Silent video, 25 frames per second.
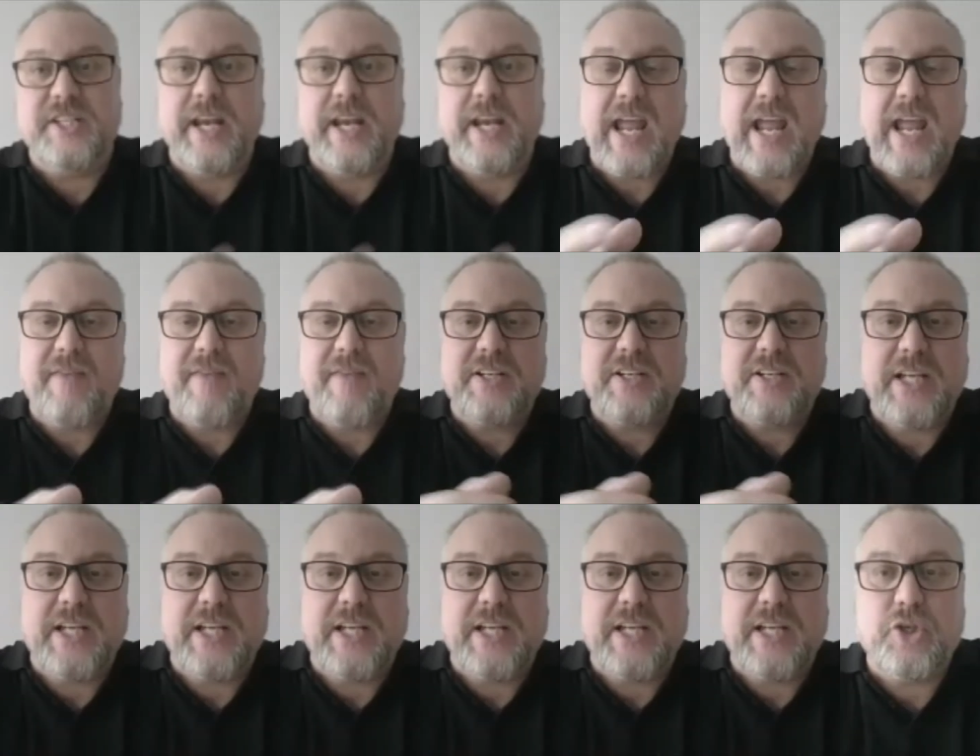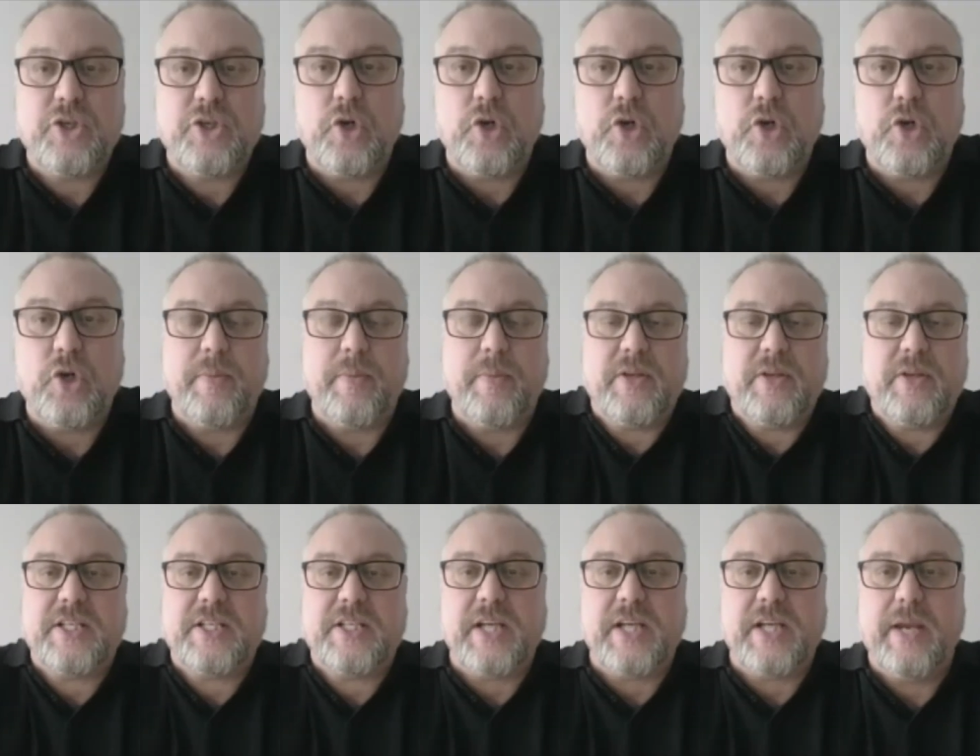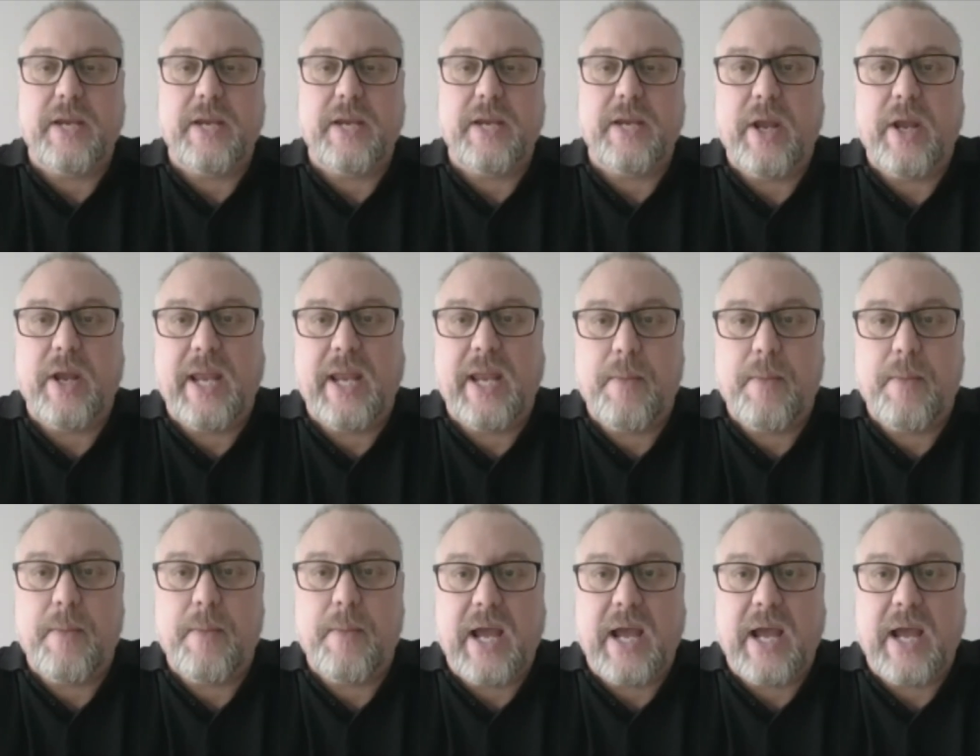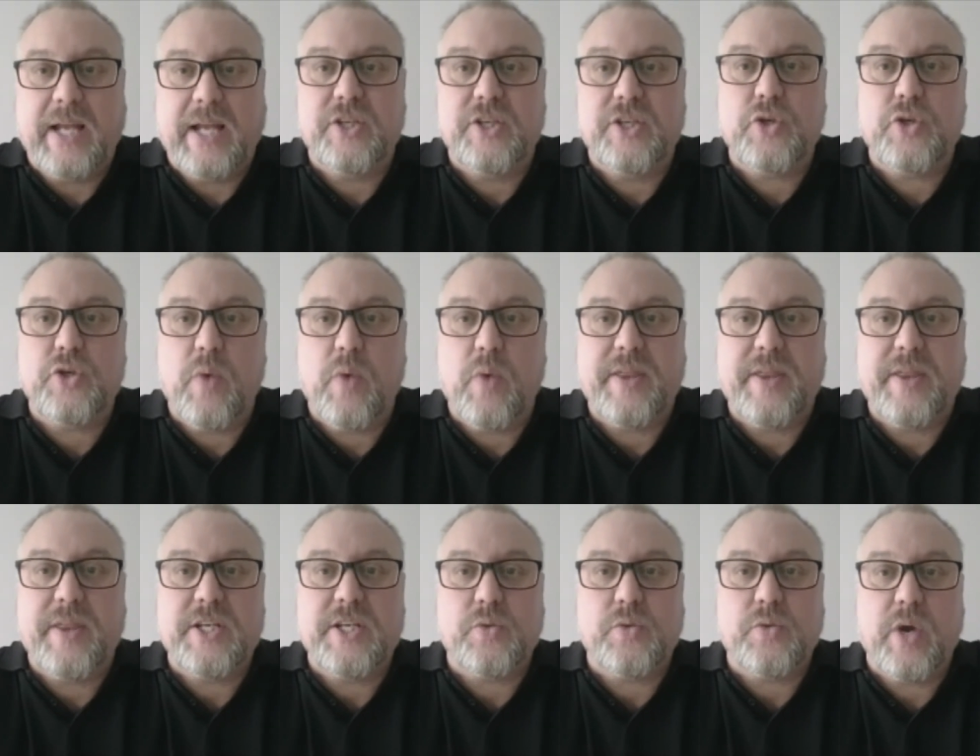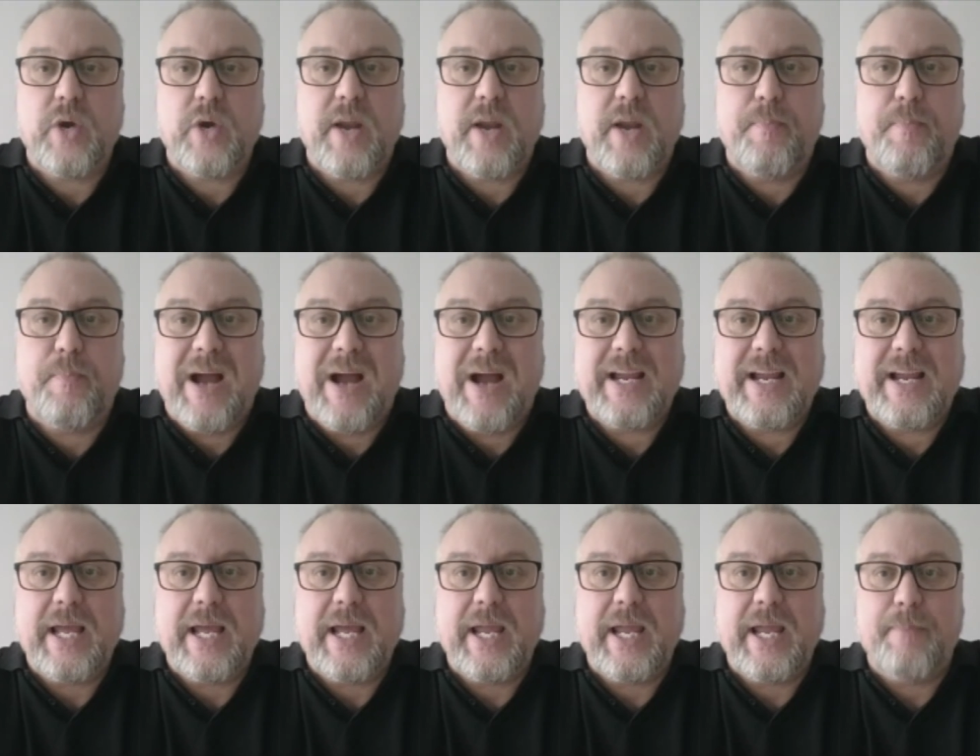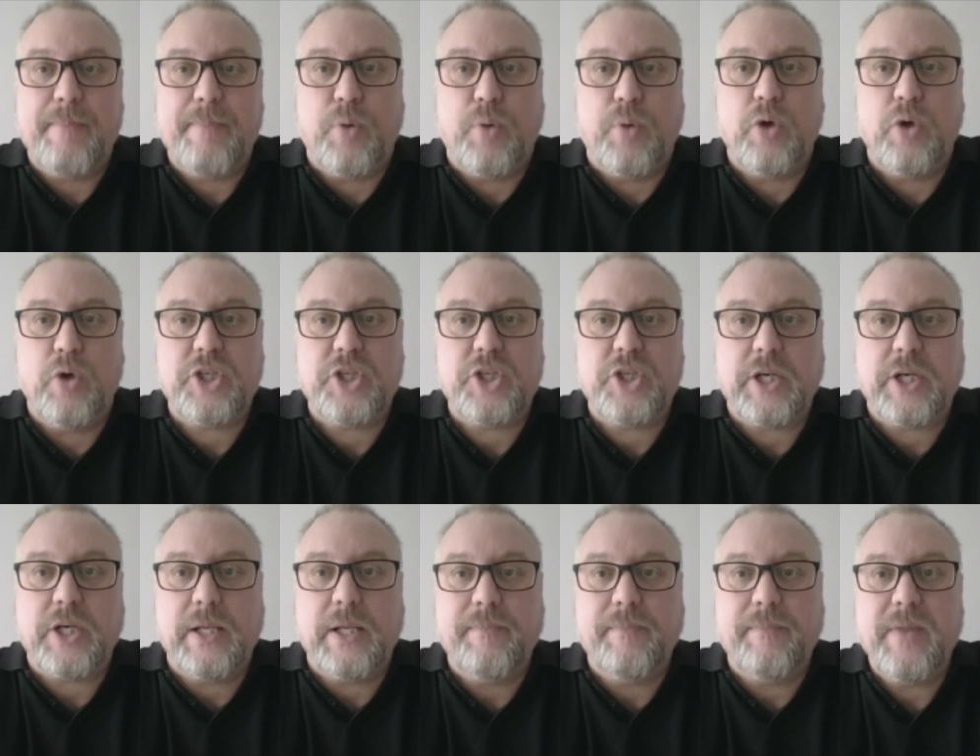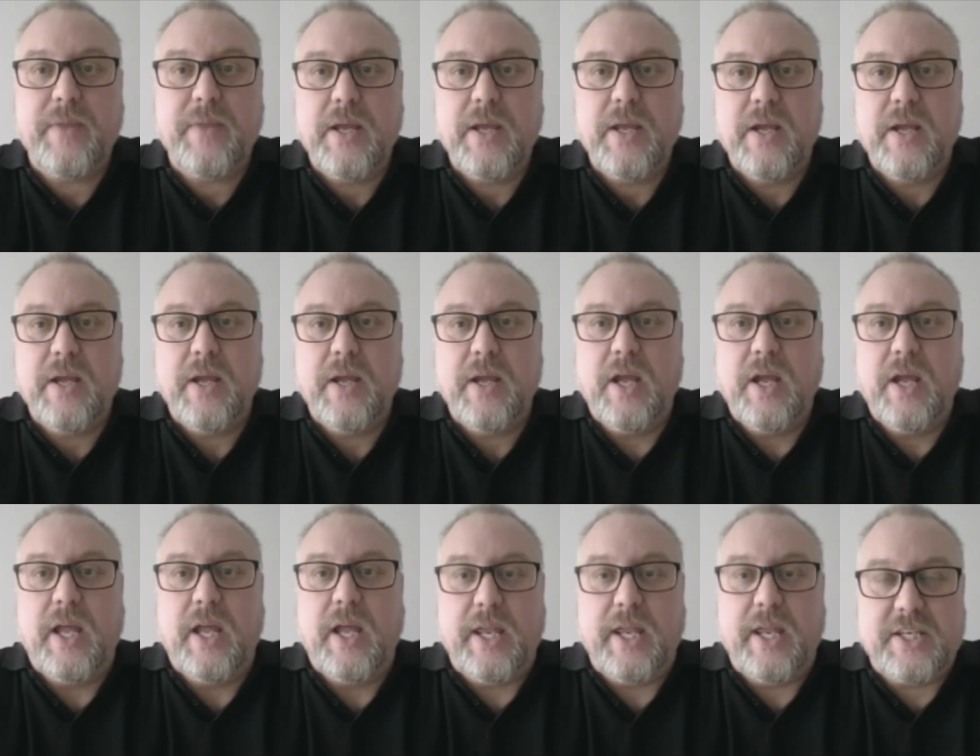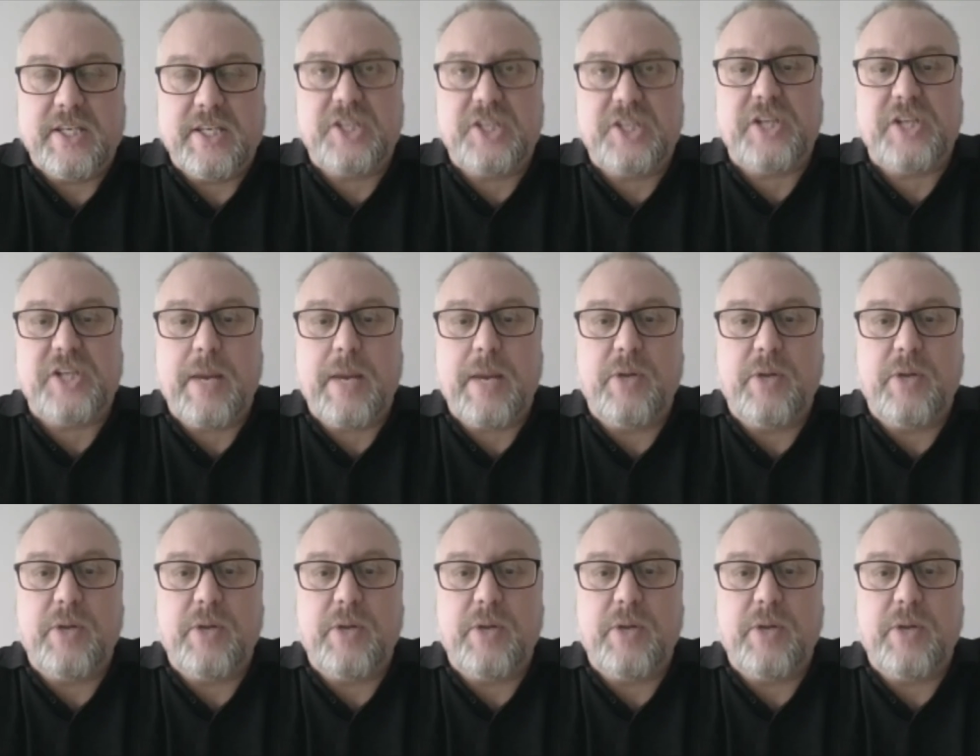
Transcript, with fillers: ever tell you, Sean, about the time when him and two others were in a bunker in Portugal? A oh, disabled